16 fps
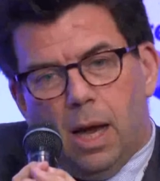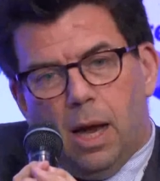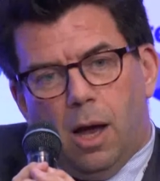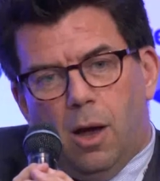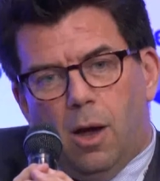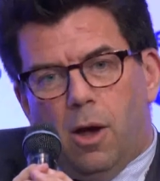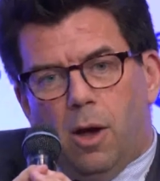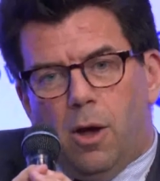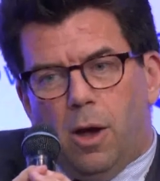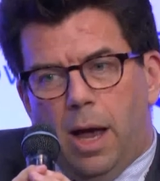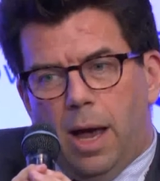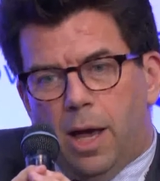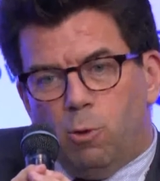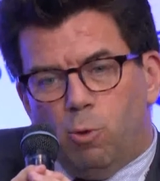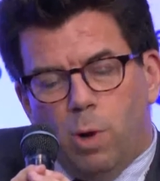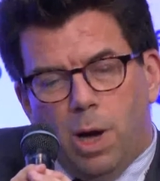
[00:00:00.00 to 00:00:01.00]

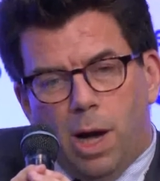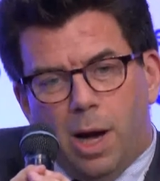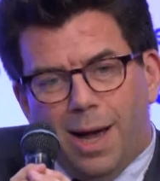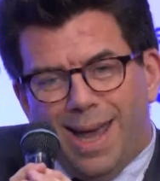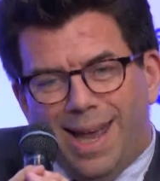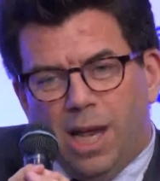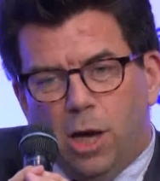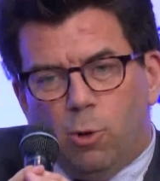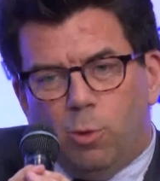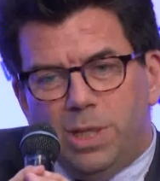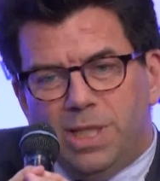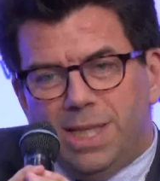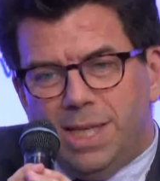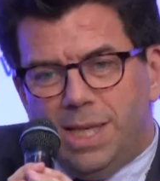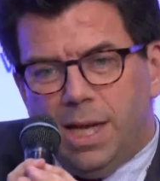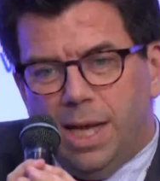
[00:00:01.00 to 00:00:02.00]
and we are
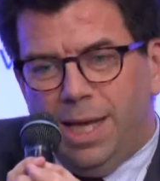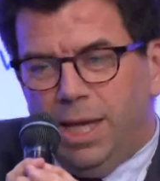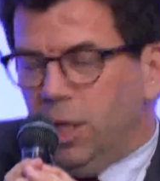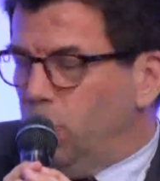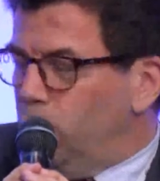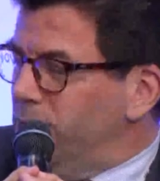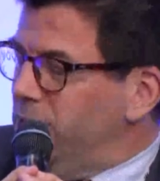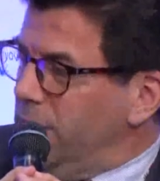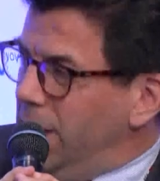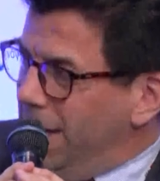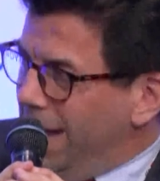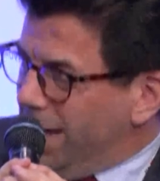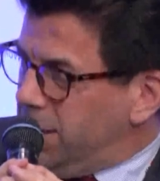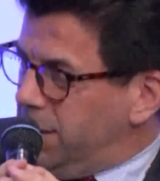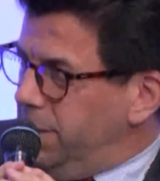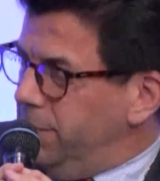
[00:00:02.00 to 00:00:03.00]
increasi increasingly
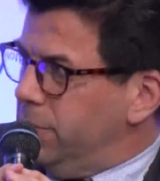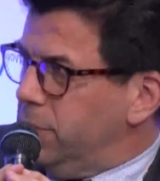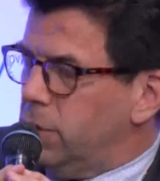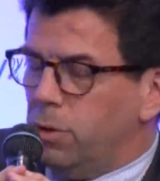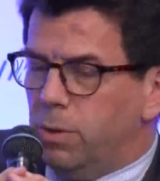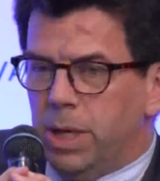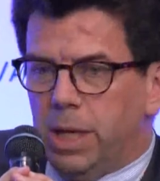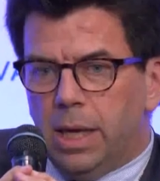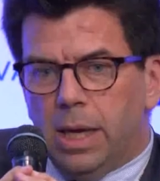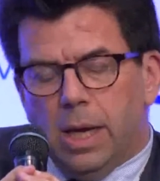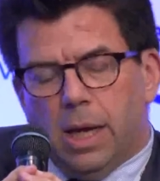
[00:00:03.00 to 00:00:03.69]
active, sorry,